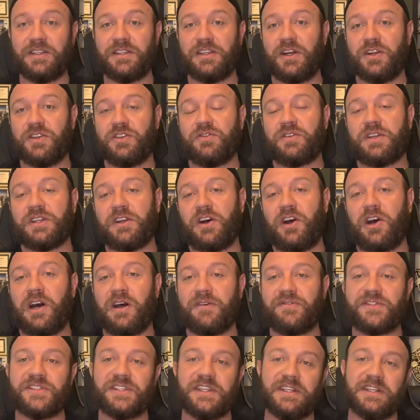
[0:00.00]
you know, you can
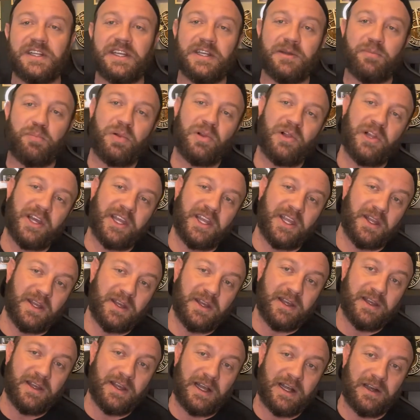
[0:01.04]
offset a
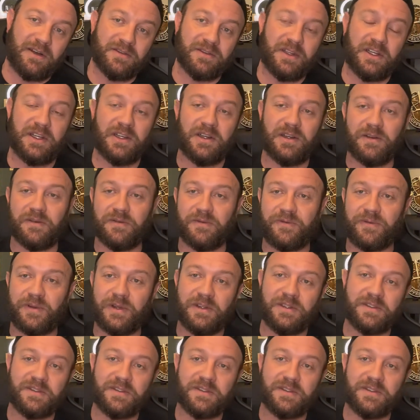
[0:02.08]
plane out of